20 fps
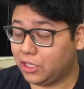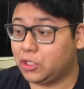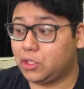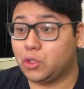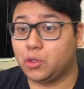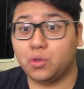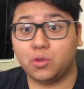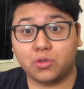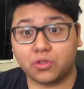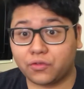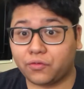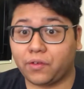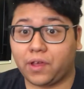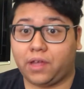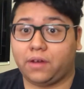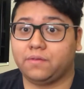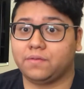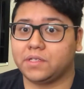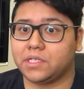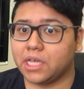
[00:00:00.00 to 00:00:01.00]
huge
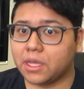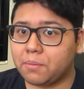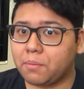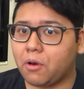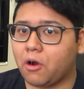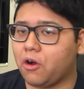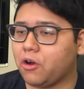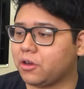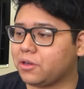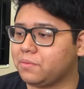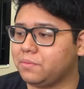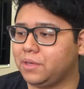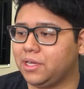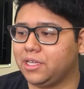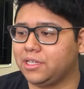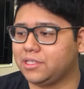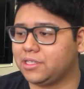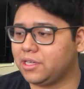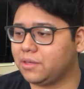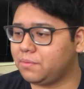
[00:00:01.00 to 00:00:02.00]
fan of Jay Park,
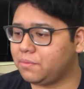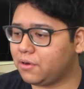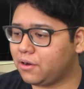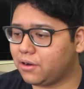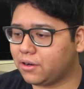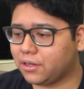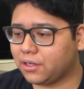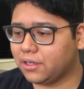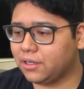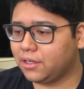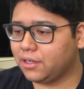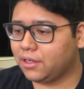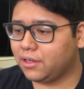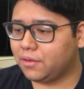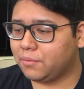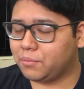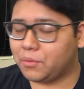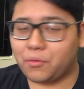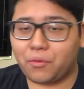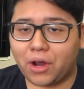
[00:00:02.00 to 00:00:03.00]
man. Jay Park,
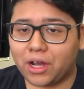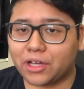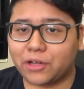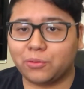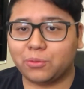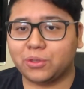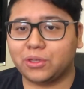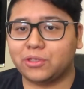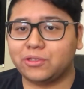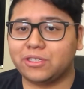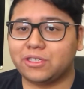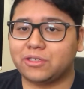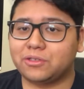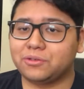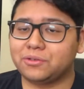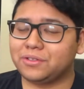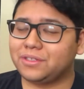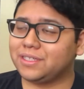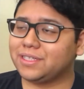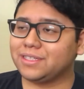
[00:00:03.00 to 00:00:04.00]
been rocking with this
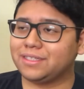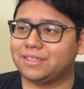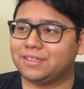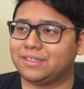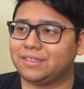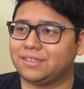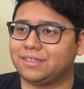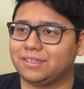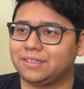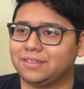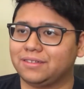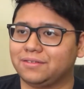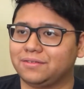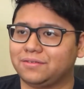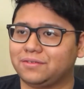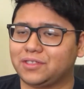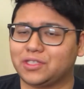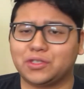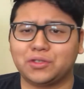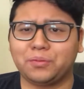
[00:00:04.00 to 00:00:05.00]
dude since
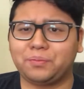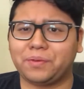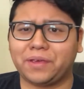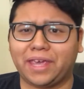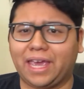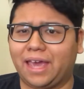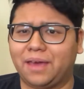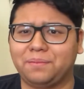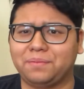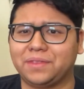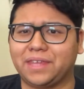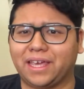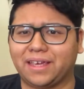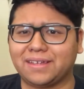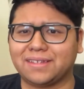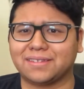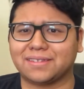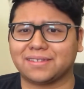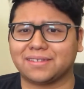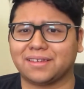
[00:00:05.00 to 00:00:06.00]
two P M
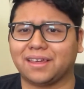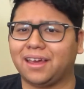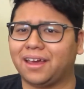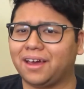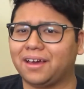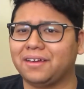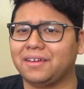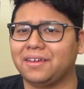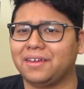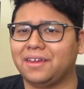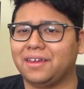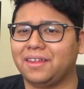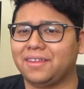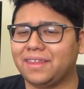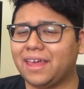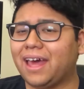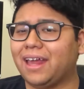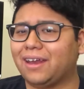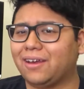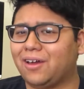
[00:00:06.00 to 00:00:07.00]
days. Yeah, that